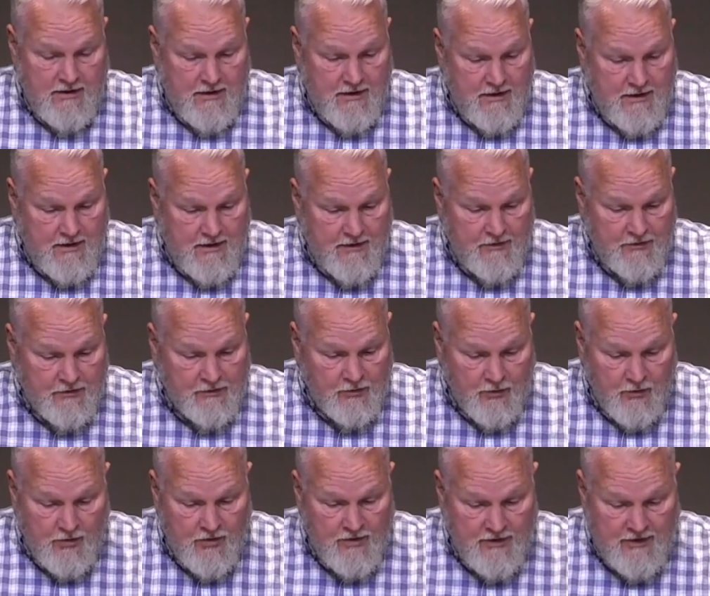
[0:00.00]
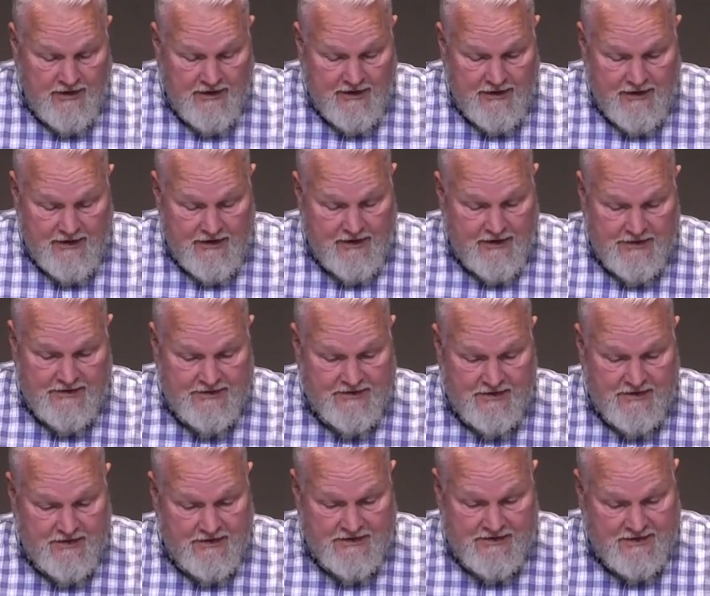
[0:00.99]
The Lord
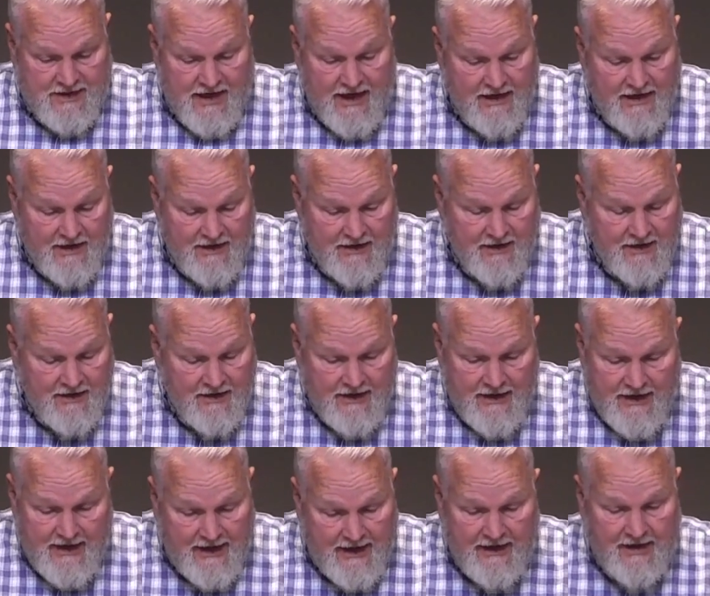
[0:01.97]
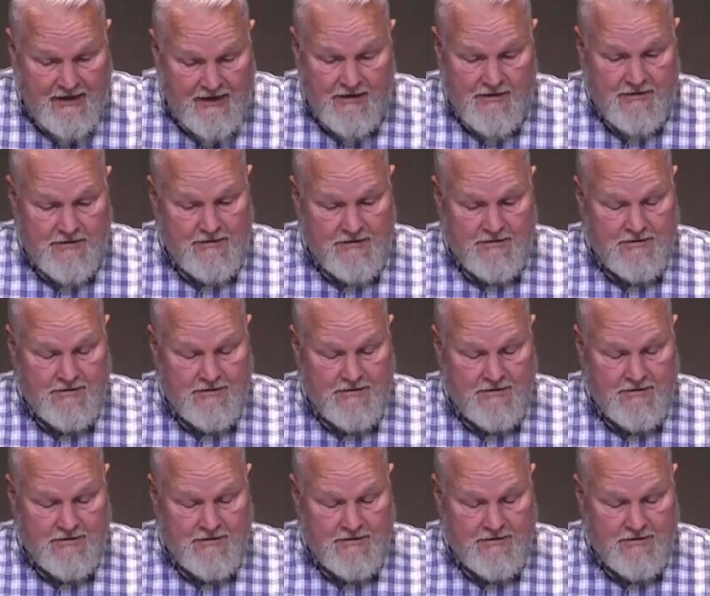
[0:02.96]
is said, hey,